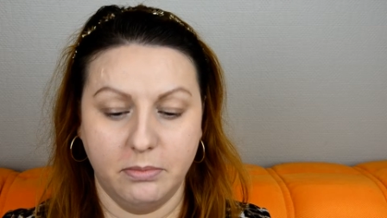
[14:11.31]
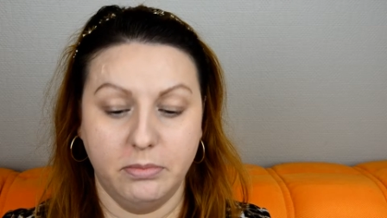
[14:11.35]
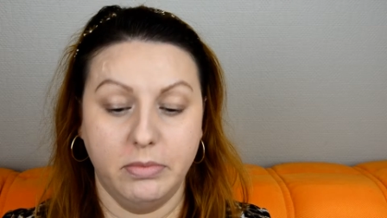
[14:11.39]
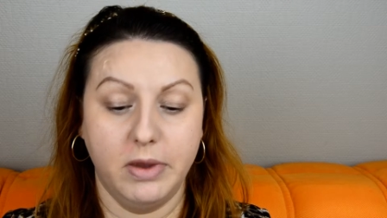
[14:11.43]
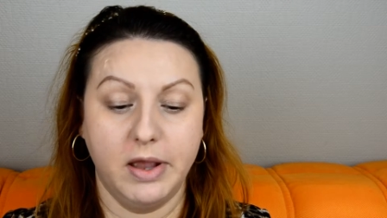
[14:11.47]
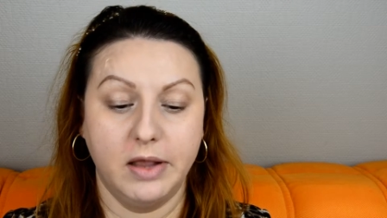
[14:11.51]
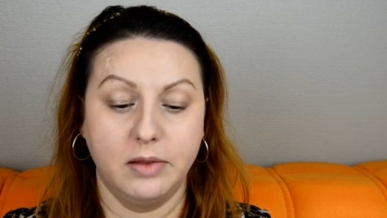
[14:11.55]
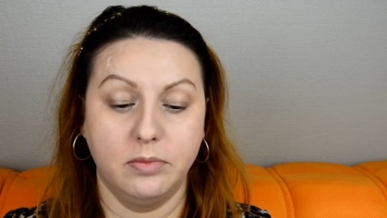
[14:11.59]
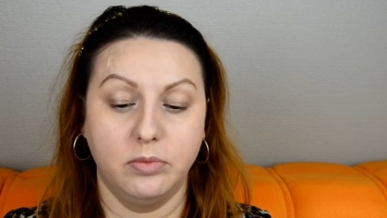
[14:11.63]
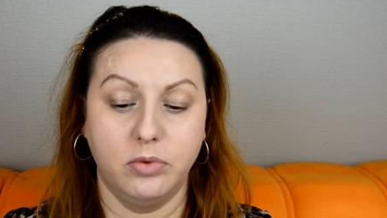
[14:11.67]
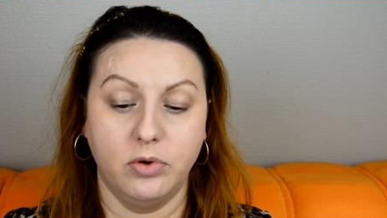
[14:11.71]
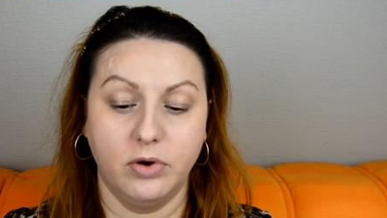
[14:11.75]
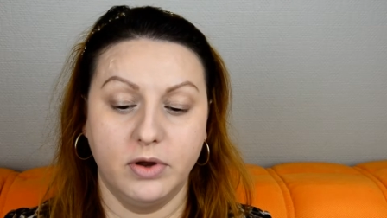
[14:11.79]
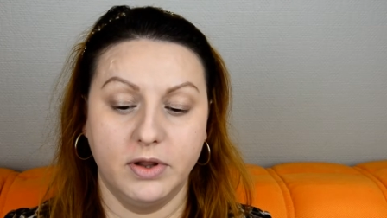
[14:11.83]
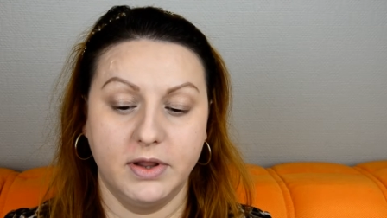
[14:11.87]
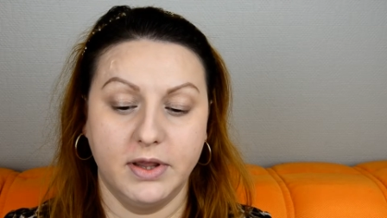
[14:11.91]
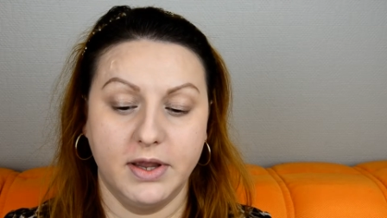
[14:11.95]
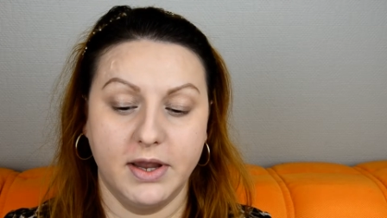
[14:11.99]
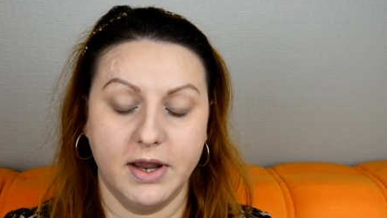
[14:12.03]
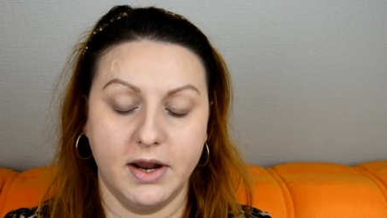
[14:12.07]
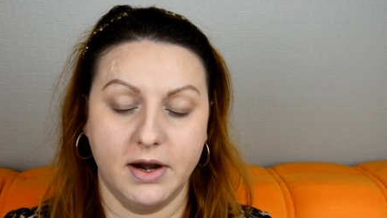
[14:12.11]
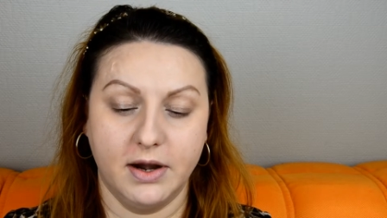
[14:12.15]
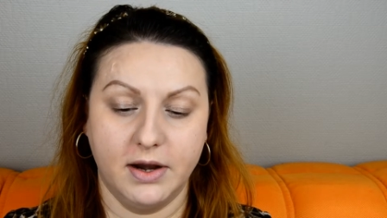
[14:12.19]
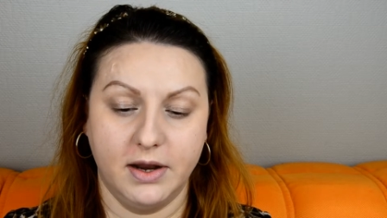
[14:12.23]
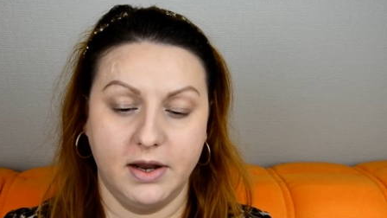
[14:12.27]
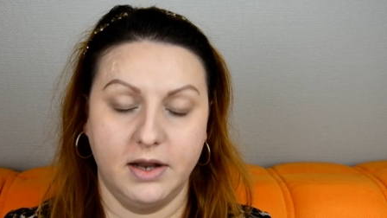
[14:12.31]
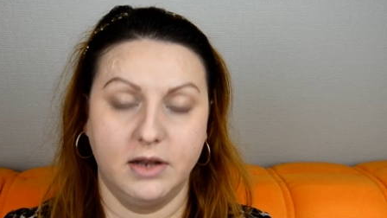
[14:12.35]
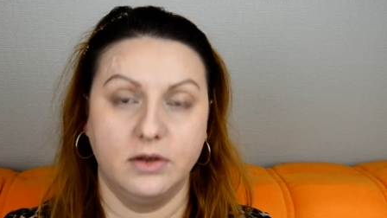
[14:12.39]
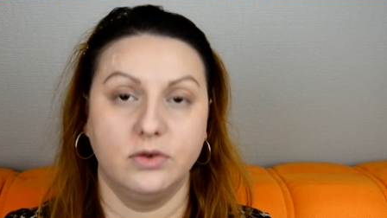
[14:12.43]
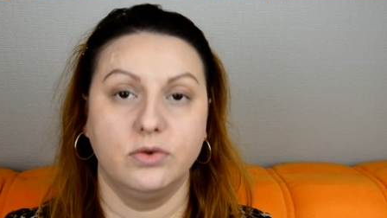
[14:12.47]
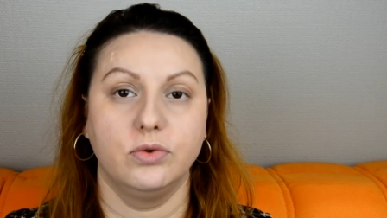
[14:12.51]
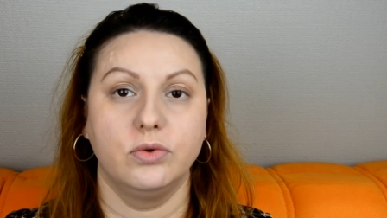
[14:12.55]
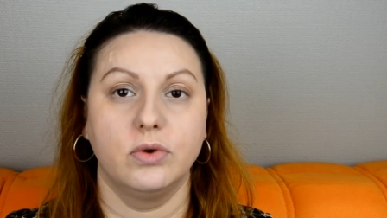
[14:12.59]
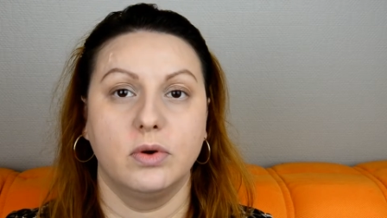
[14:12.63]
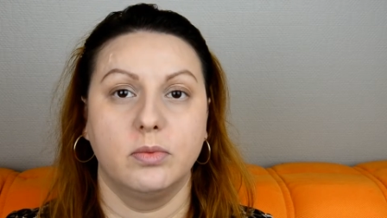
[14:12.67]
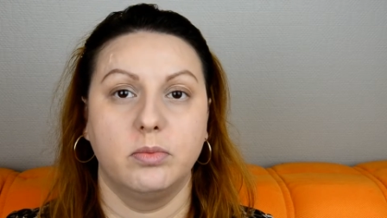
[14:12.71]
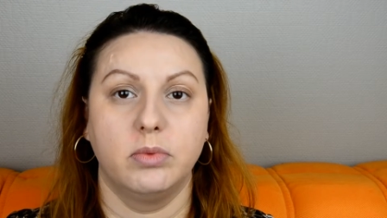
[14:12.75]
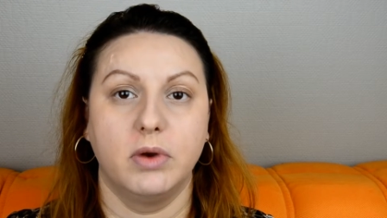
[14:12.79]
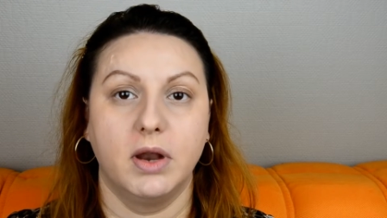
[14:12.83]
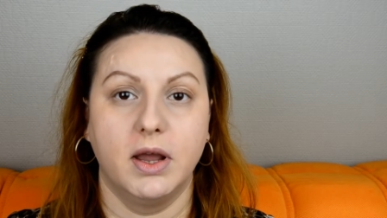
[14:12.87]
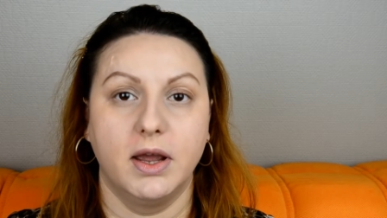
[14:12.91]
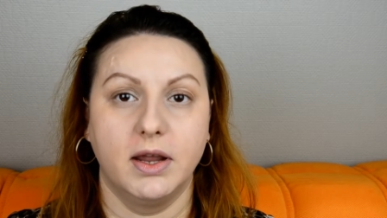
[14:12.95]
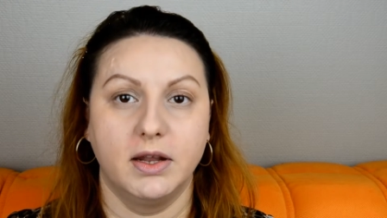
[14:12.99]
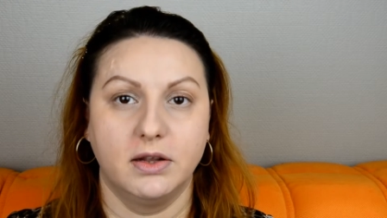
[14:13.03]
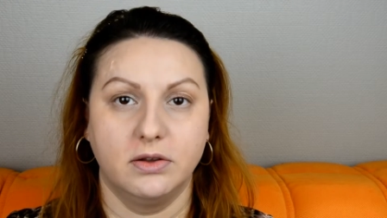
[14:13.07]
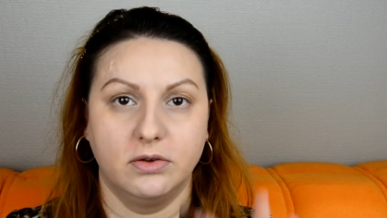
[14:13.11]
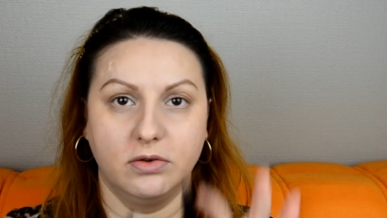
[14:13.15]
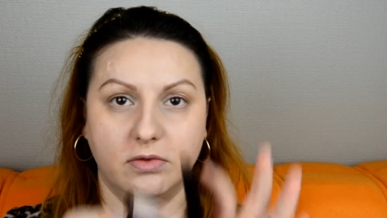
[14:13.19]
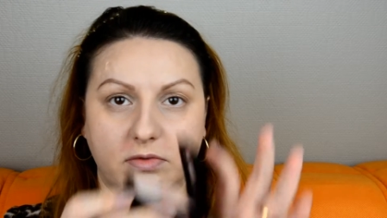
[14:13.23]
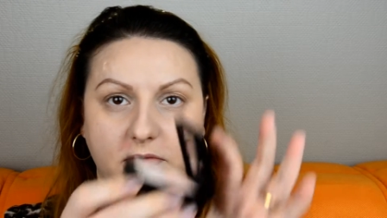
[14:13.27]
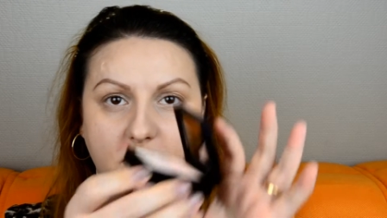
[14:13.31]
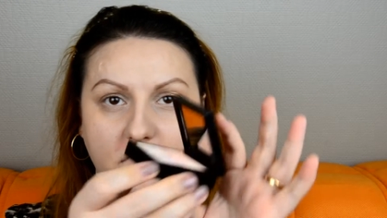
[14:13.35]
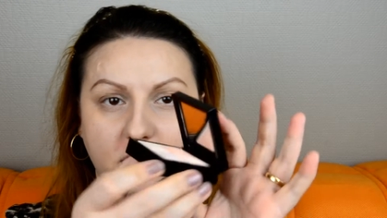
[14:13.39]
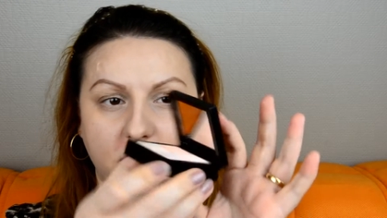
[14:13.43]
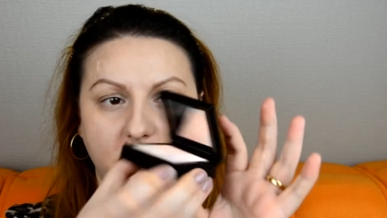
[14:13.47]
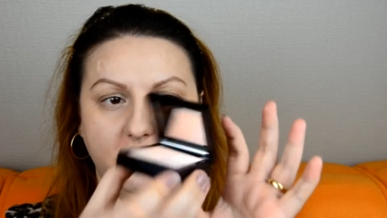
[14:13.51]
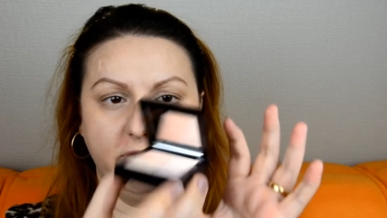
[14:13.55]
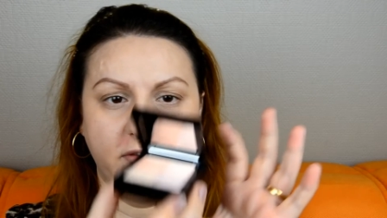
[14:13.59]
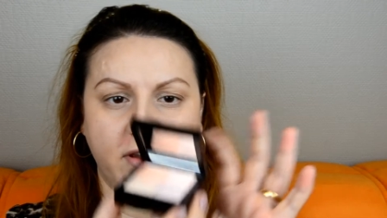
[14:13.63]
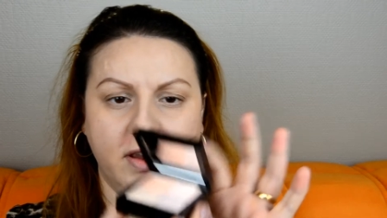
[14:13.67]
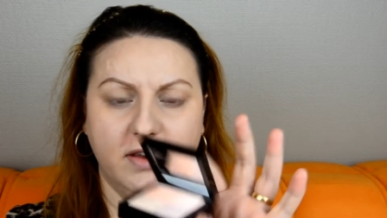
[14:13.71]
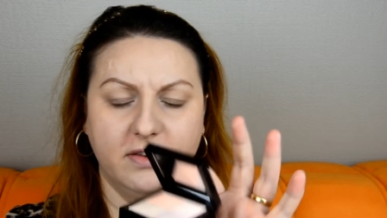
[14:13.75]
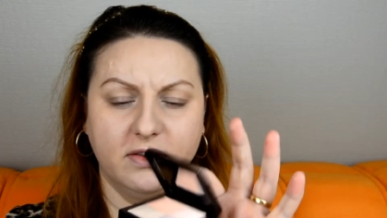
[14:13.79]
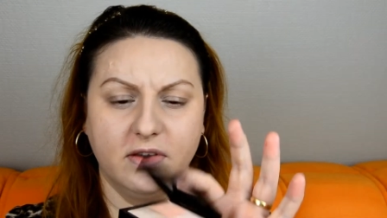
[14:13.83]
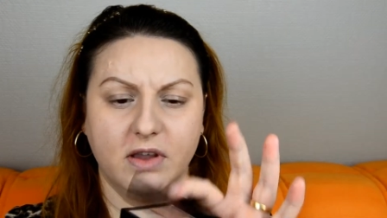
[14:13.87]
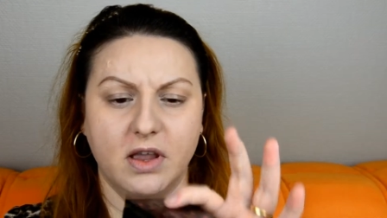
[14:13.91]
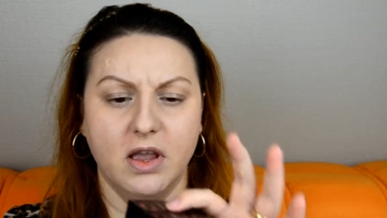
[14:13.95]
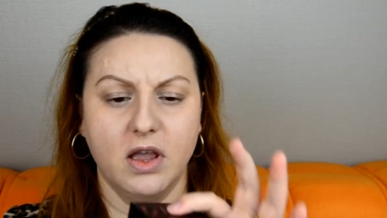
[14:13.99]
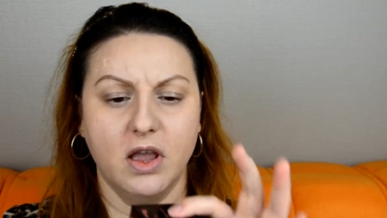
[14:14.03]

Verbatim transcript: bad boy there and you apply it over the face